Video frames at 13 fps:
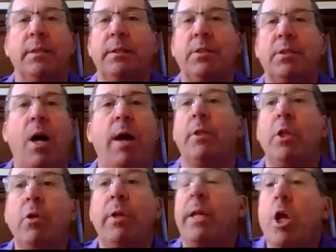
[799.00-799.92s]

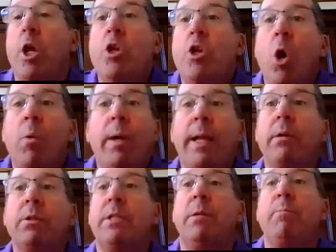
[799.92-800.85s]
convoluted, no one
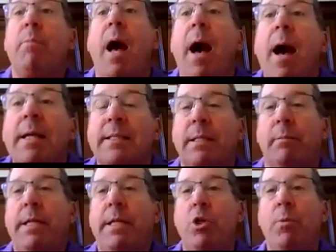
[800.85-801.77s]
else could
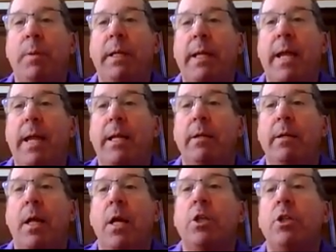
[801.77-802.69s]
possibly duplicate it.
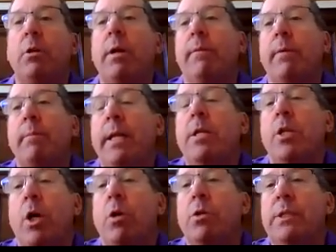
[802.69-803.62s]
So everybody
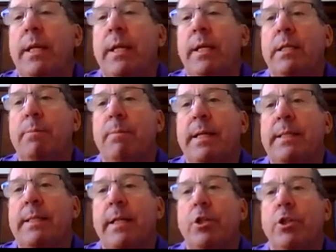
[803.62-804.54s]
knows it is my
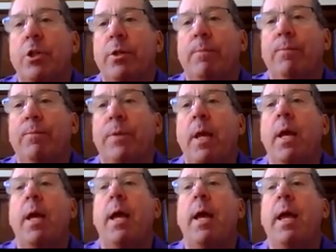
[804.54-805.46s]
signature.
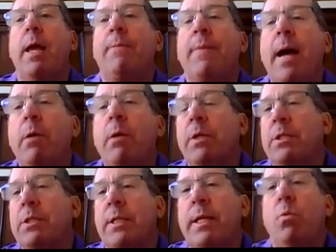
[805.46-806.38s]
If I were to
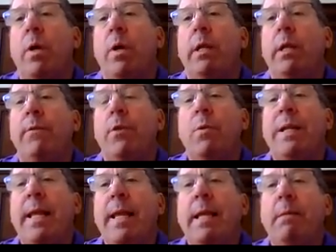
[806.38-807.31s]
send one of you an
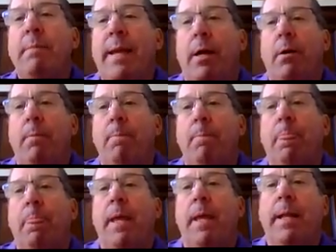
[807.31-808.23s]
email,
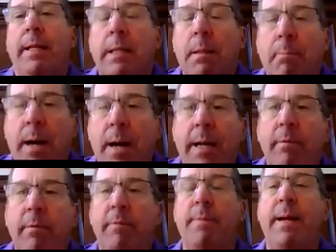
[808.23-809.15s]
and at the bottom
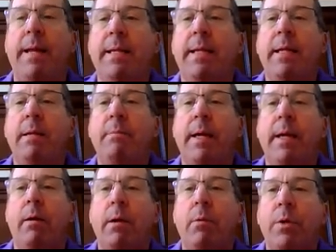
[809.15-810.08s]
of my
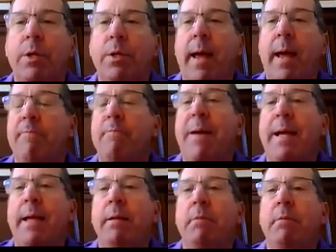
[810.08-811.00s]
email, I were to have
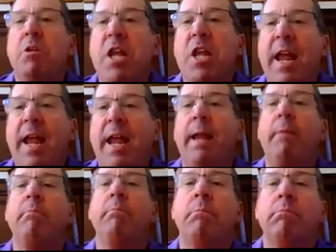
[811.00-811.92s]
my
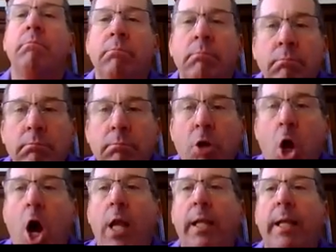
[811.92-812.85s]
name,
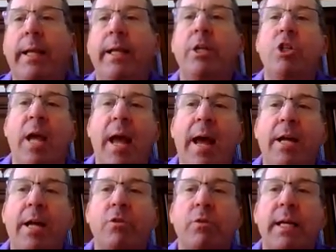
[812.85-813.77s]
college,
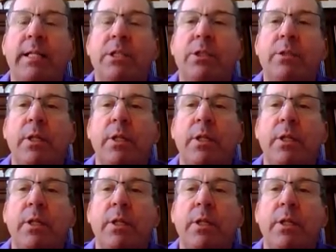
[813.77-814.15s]
address,